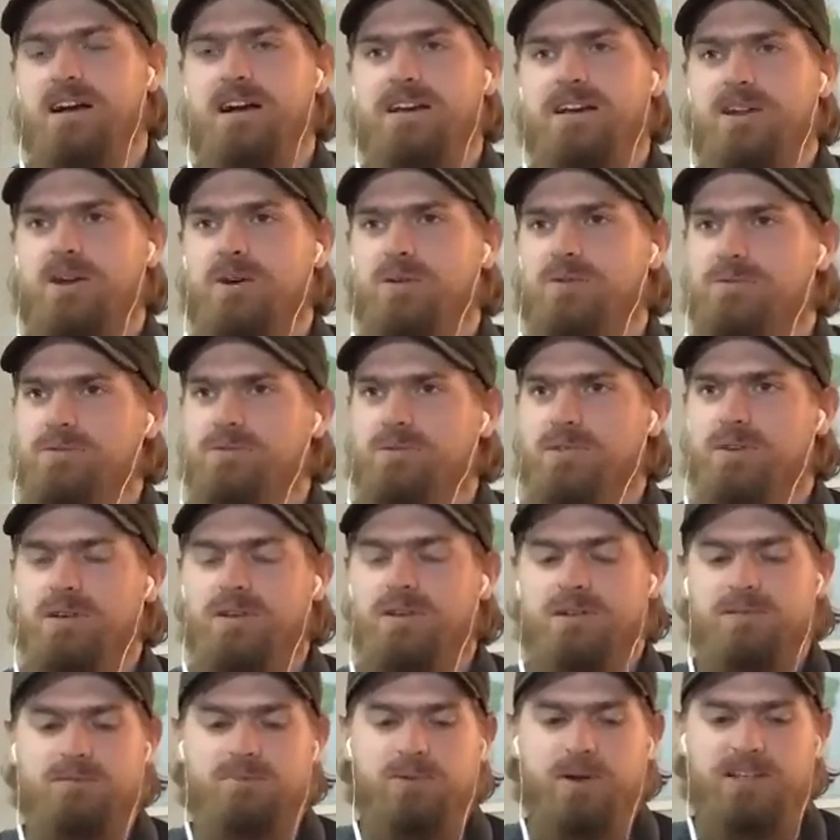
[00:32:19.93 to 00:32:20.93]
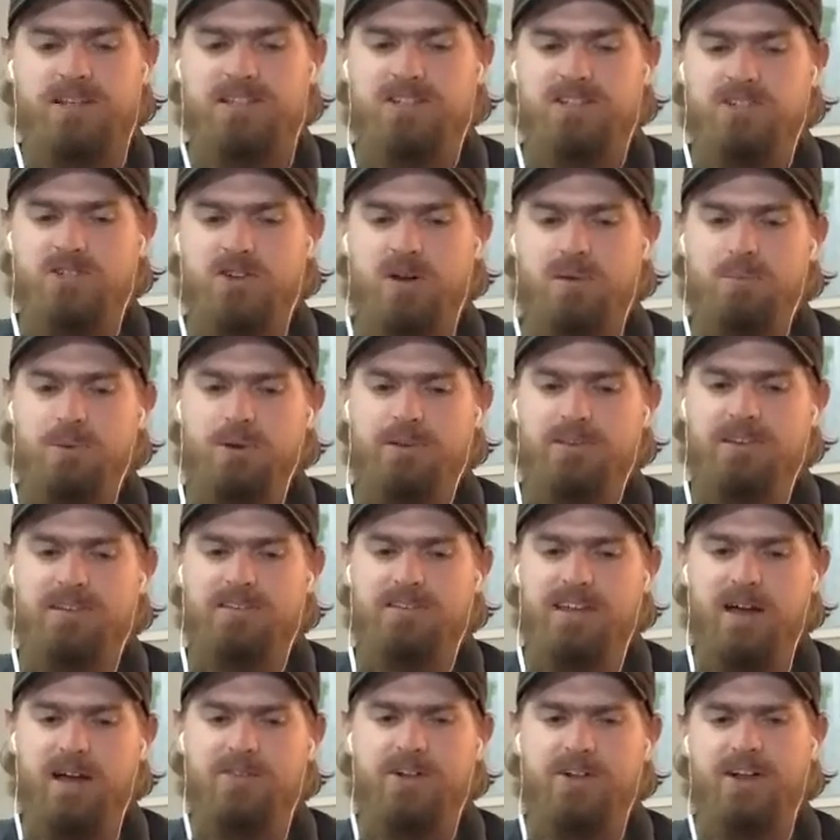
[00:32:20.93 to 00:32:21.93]
You know, the President Trump put
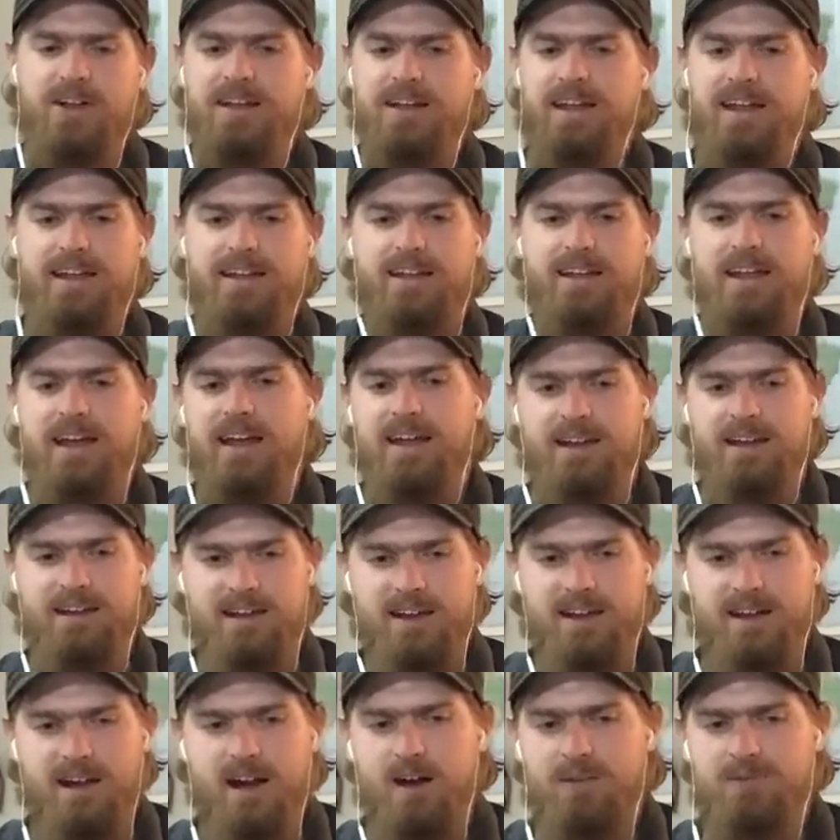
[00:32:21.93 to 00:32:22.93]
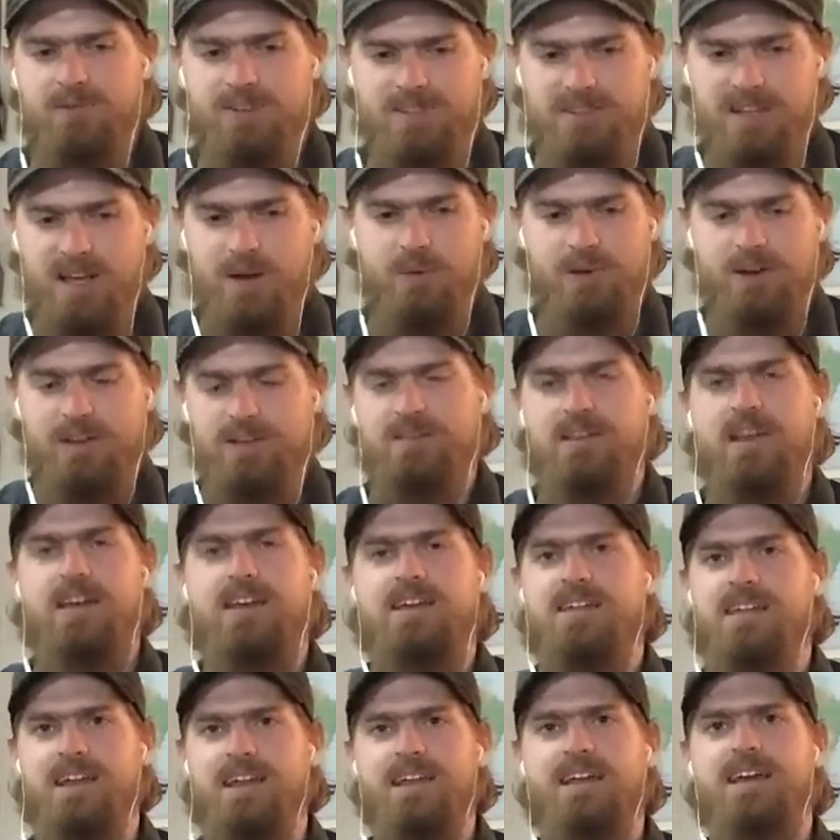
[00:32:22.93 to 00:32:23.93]
this out there, and obviously I want to
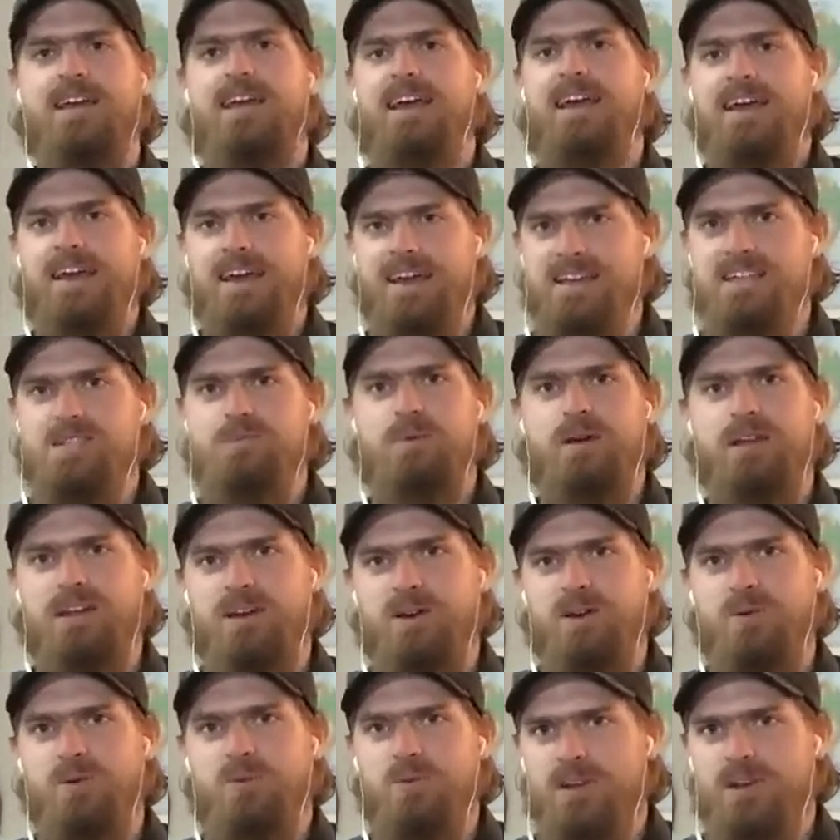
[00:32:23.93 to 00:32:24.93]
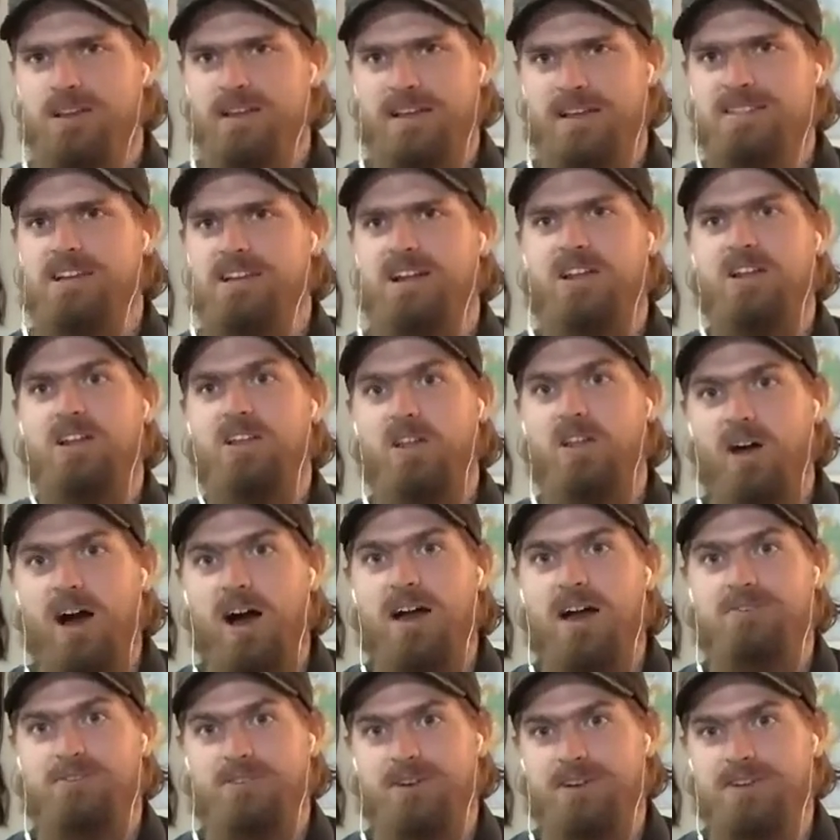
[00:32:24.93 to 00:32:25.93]
say he's done a
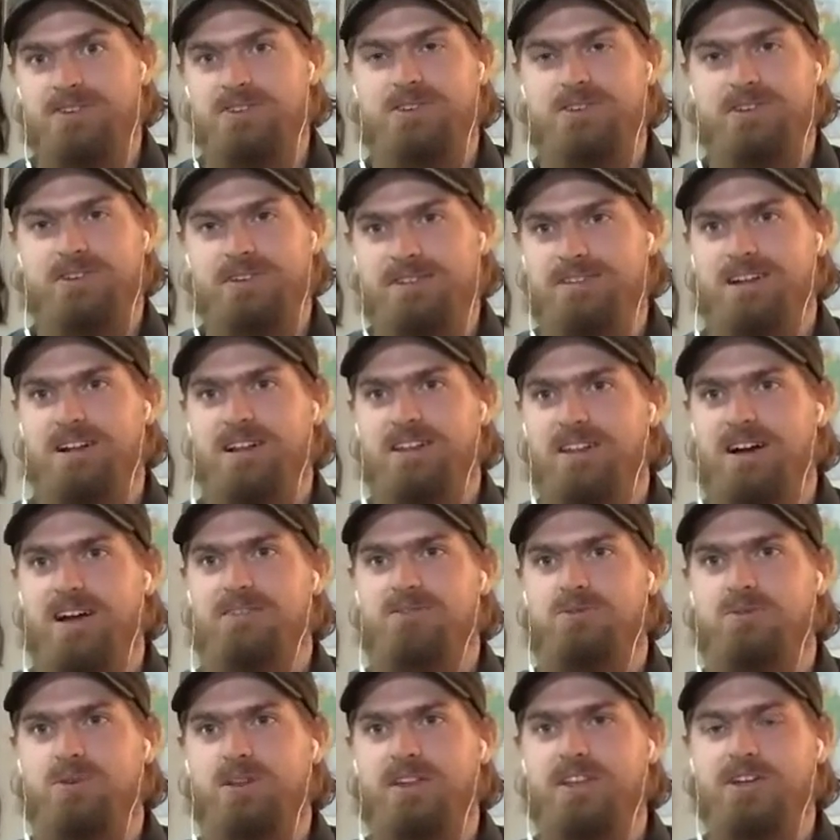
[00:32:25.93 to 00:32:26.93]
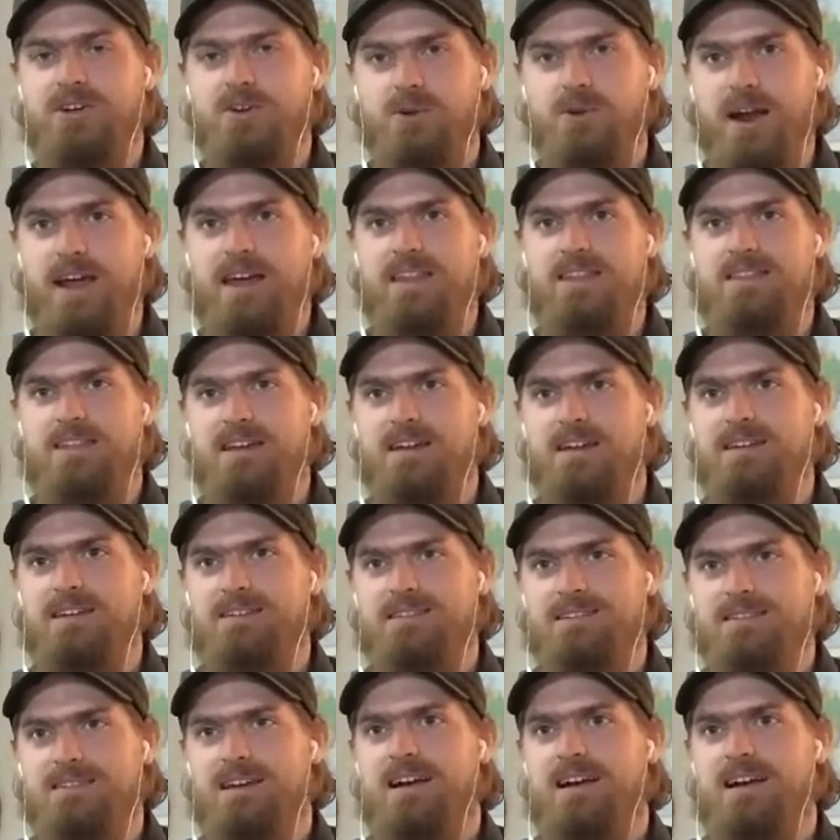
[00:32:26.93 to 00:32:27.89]
lot for Israel. He's done a lot of really great things,